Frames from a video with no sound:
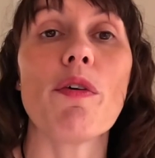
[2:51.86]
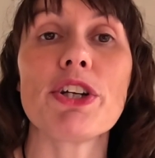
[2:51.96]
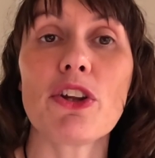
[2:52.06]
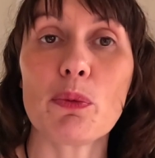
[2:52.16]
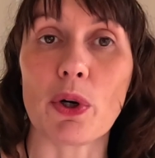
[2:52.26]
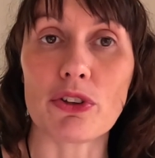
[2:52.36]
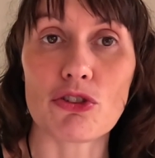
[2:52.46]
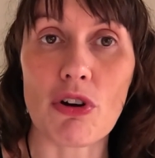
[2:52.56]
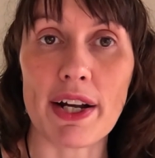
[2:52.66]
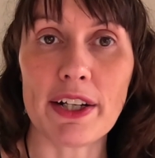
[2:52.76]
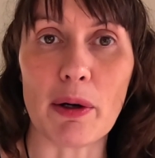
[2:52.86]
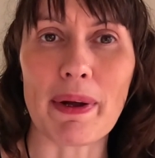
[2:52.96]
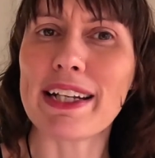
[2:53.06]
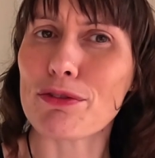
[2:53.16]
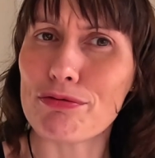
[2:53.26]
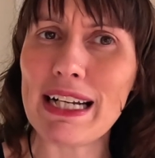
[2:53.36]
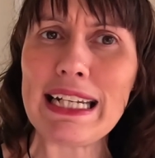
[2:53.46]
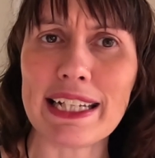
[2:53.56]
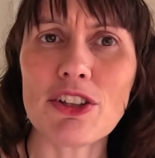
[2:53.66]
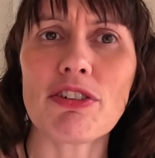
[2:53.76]
another one has dried up, and it's
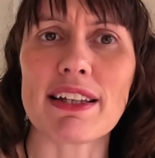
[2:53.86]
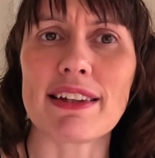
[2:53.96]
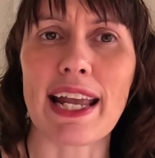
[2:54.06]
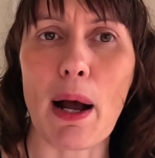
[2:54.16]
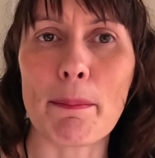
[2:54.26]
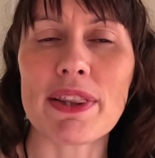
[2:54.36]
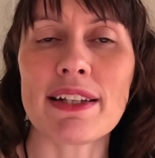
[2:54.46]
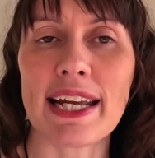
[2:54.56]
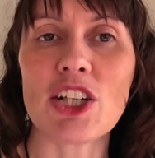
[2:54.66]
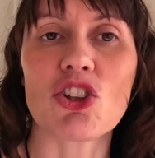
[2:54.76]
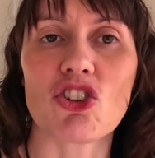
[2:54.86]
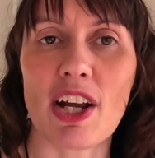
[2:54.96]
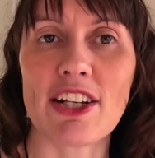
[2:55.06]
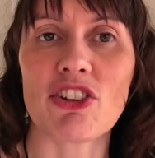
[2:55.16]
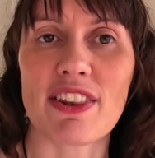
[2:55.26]
really interesting how Mother Nature changes